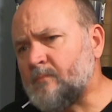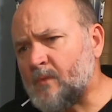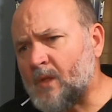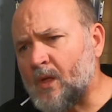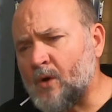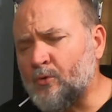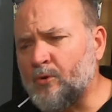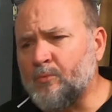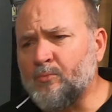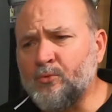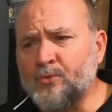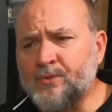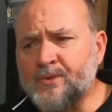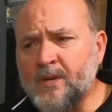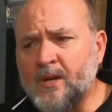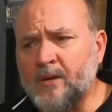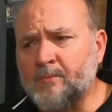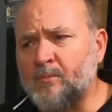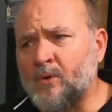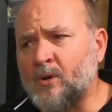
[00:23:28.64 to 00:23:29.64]
I want to brew a
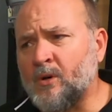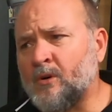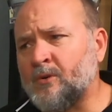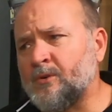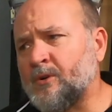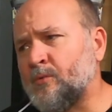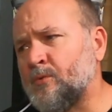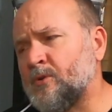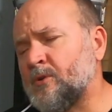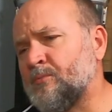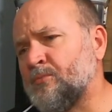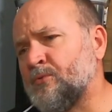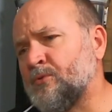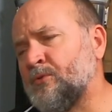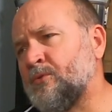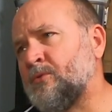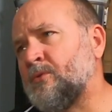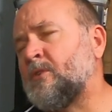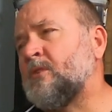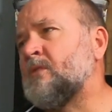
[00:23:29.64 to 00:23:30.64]
dark mild. I want to
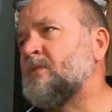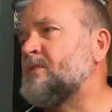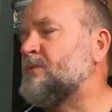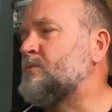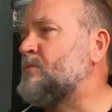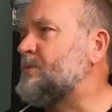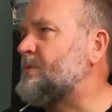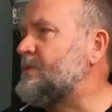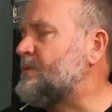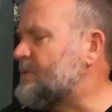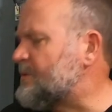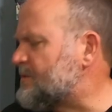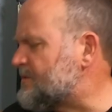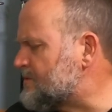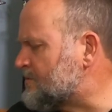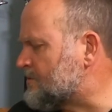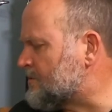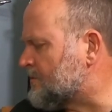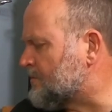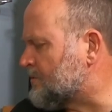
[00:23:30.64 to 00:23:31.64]
brew what else
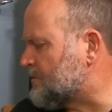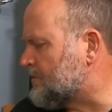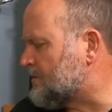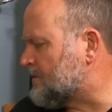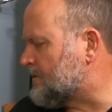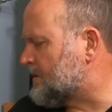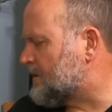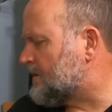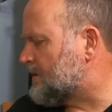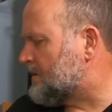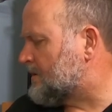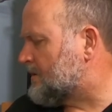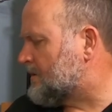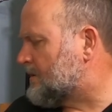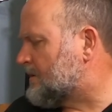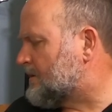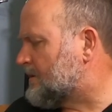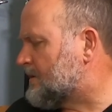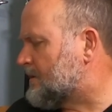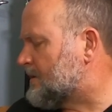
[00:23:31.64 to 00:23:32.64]
do I want to brew?
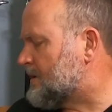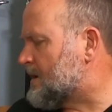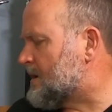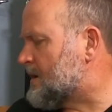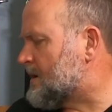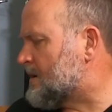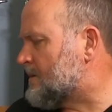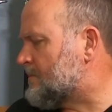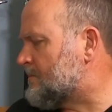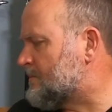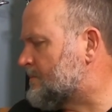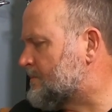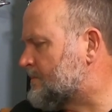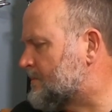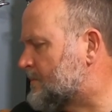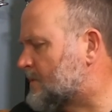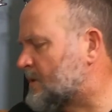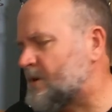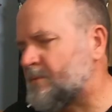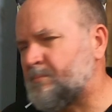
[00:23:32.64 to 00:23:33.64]

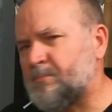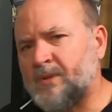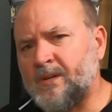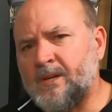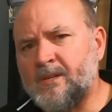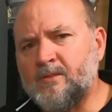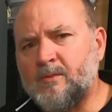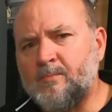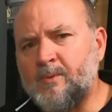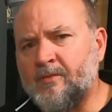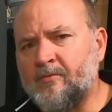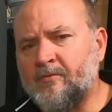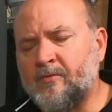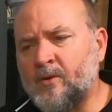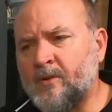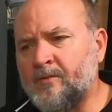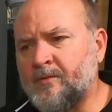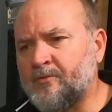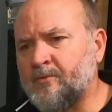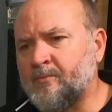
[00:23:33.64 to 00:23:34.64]
I've got plans. I've got about
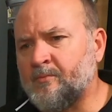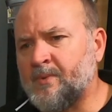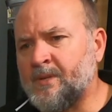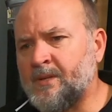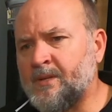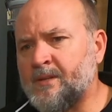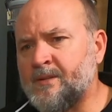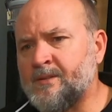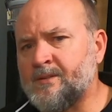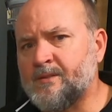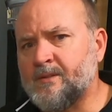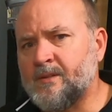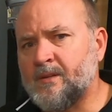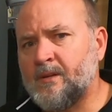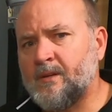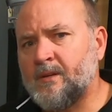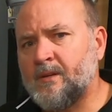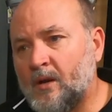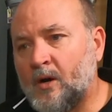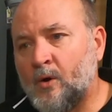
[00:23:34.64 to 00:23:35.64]
5 different beers.
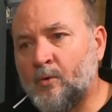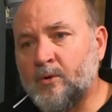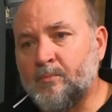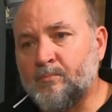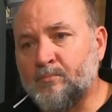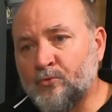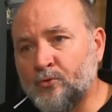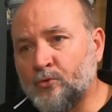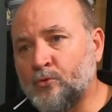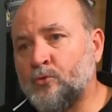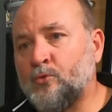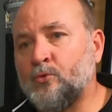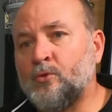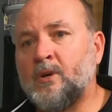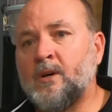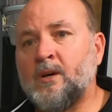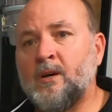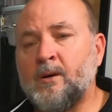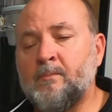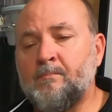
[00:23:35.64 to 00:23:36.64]
I want to brew
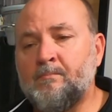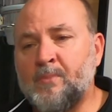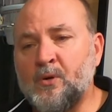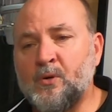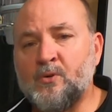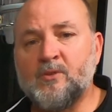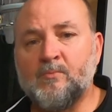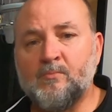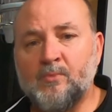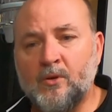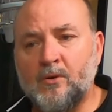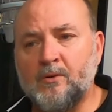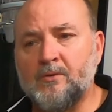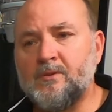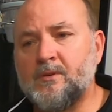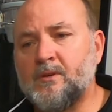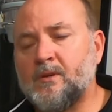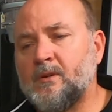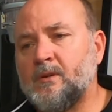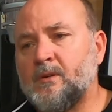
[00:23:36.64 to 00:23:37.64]
Belgian
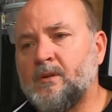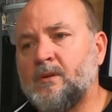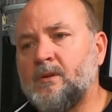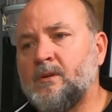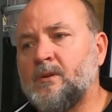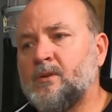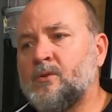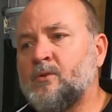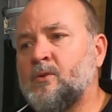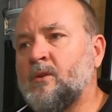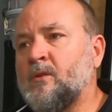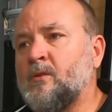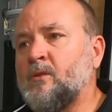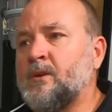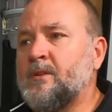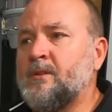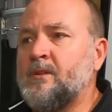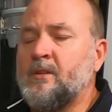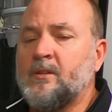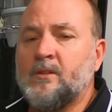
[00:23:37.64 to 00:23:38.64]
blonde, kind of
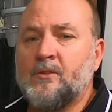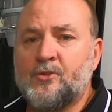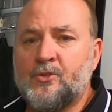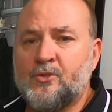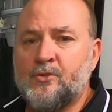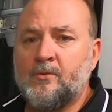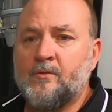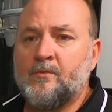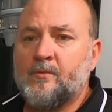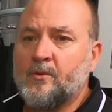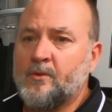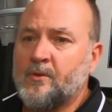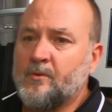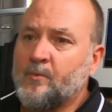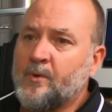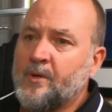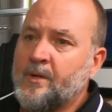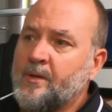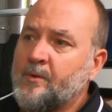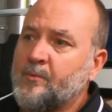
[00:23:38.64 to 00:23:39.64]
like the Lachouf kind of way.